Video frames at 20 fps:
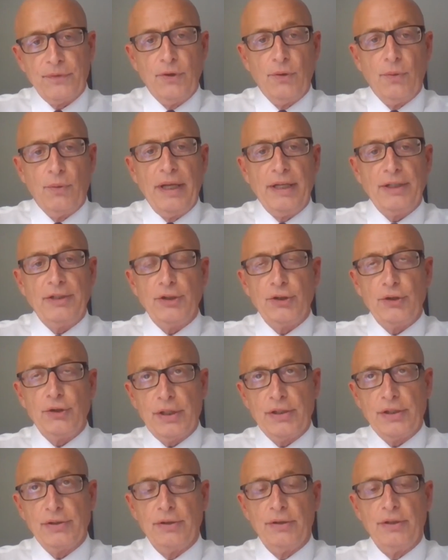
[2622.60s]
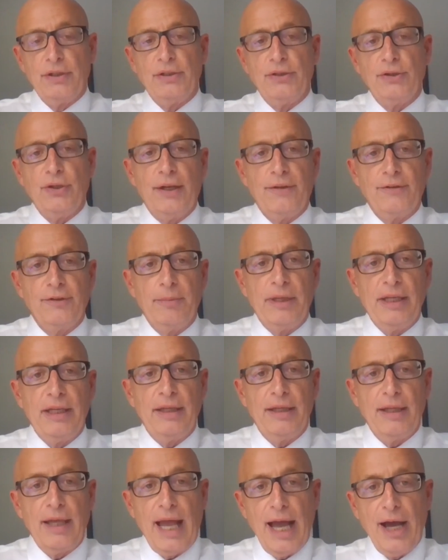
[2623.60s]
the way it's structured is you have to
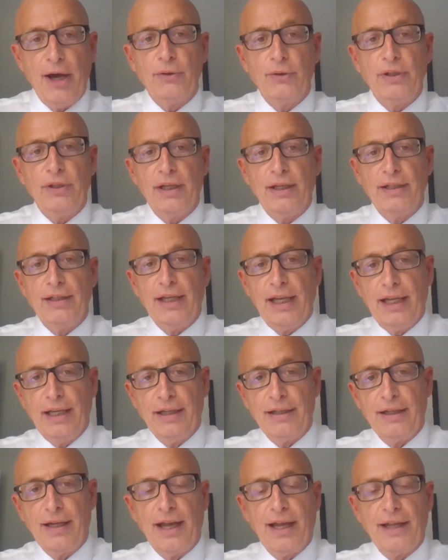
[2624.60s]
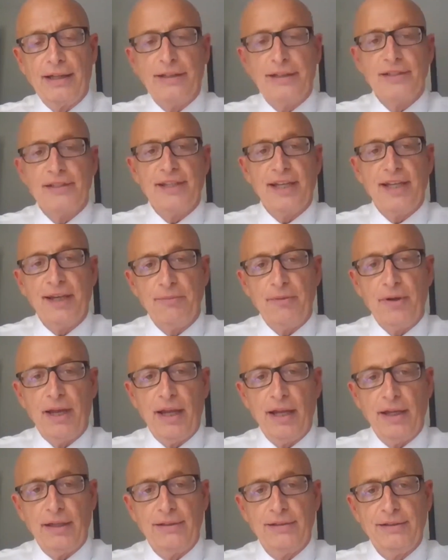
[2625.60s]
be out and in on the same
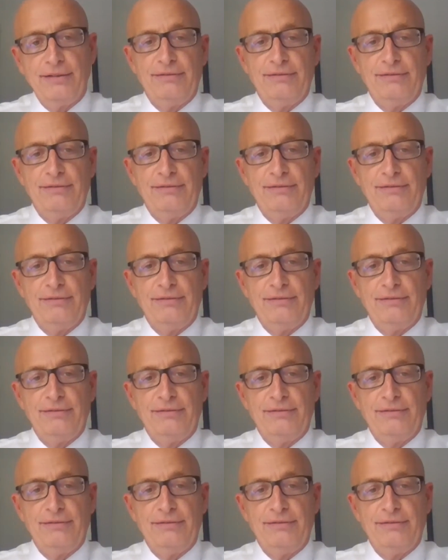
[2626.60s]
day.